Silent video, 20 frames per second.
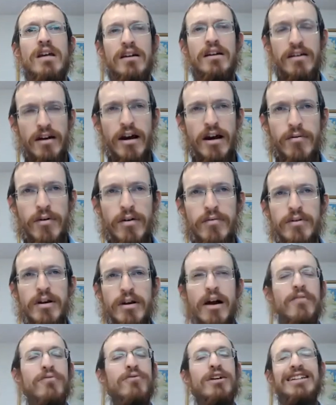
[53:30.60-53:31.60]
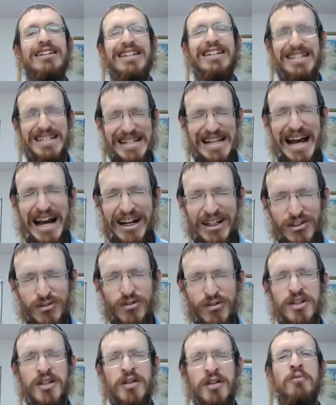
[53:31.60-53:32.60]
I forget the exact
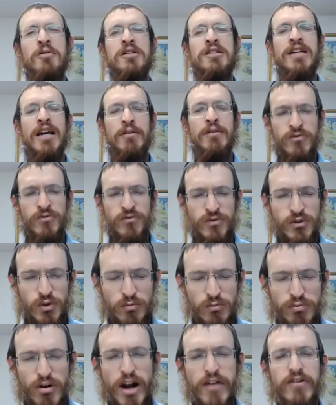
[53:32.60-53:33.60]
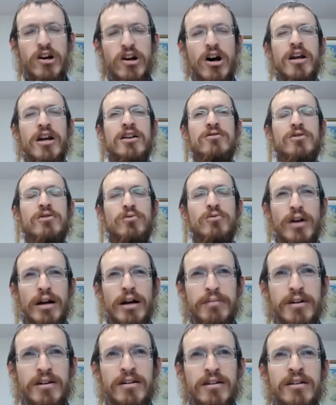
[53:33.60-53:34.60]
story. Someone once came to a private audience with the
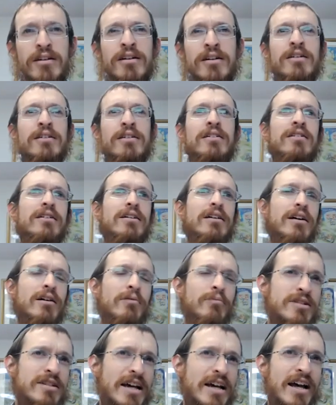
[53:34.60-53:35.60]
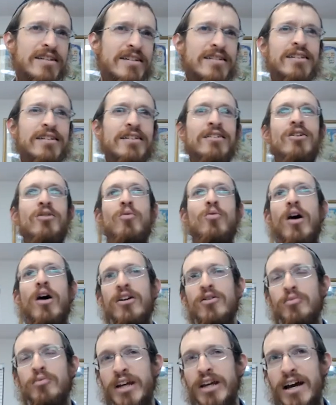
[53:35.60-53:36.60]
Rabbi and was asking, why
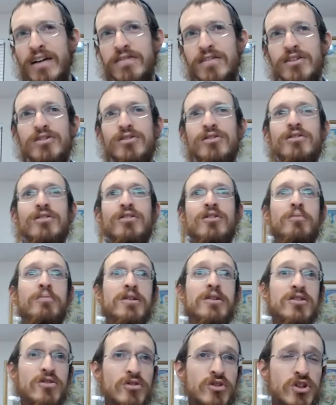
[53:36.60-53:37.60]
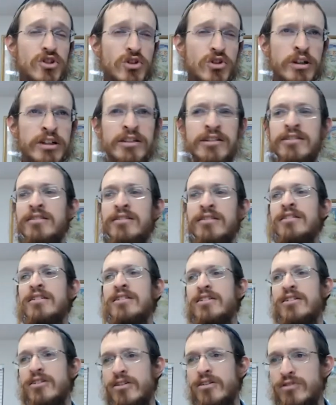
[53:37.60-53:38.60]
do we have to, be so stringent in
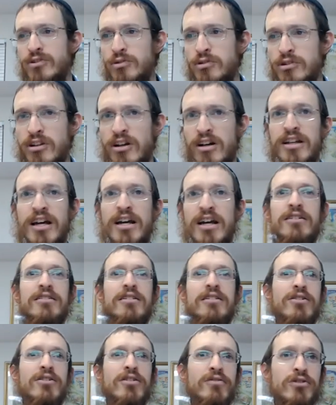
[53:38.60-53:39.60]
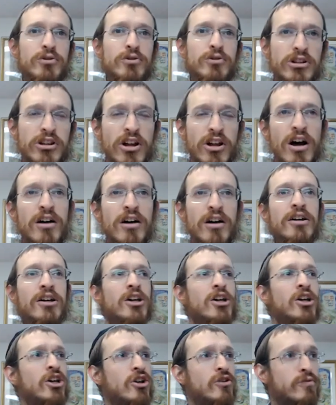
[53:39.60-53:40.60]
this area of Jewish law and that area of Jewish law?
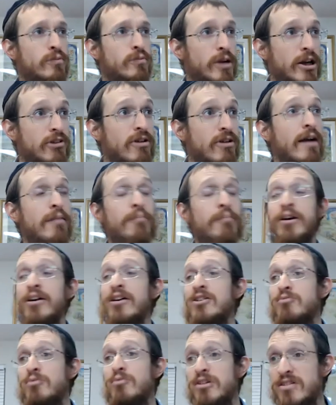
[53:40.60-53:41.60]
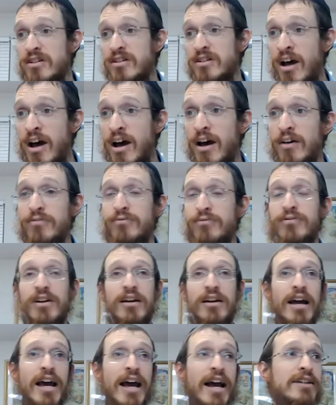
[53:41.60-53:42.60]
For my grandparents was enough
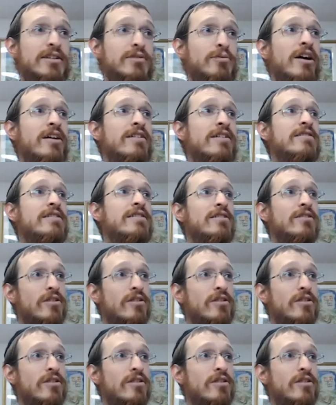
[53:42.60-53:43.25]
X, Y, and Z.